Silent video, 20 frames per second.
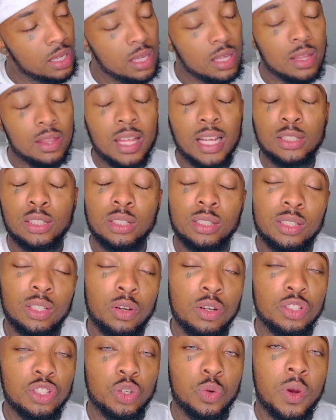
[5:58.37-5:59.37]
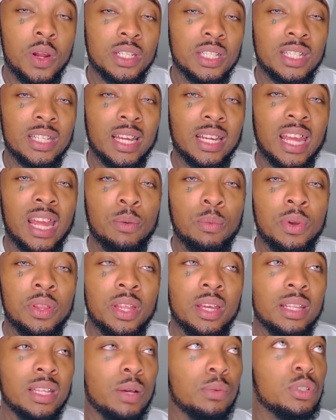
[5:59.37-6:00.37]
that's the consequences that came
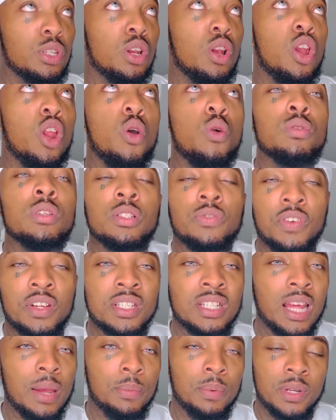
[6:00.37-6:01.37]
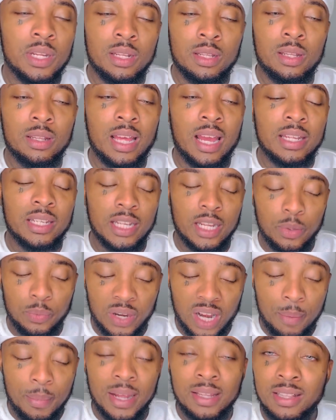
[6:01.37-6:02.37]
with it. There was loads of things happening that year
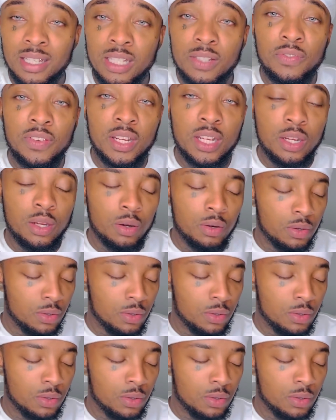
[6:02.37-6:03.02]
when I made this video.